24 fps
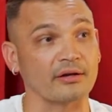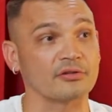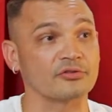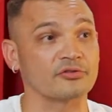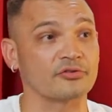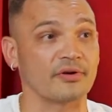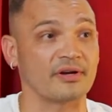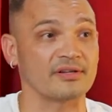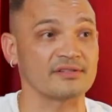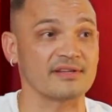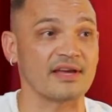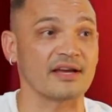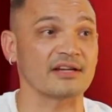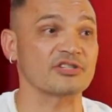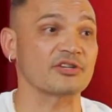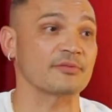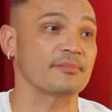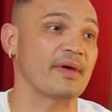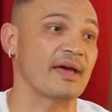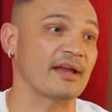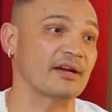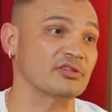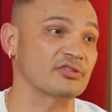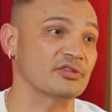and transaction
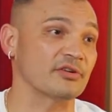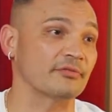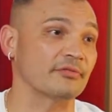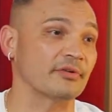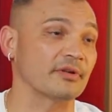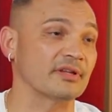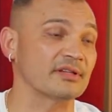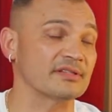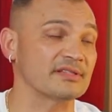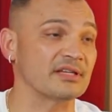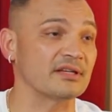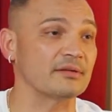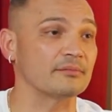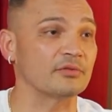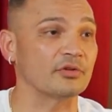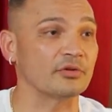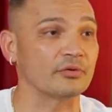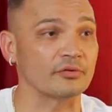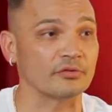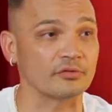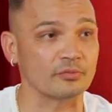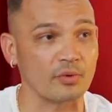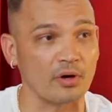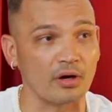manager for the team, too,
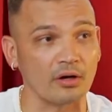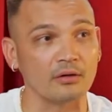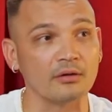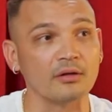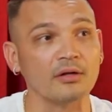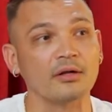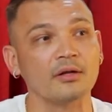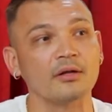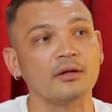as well.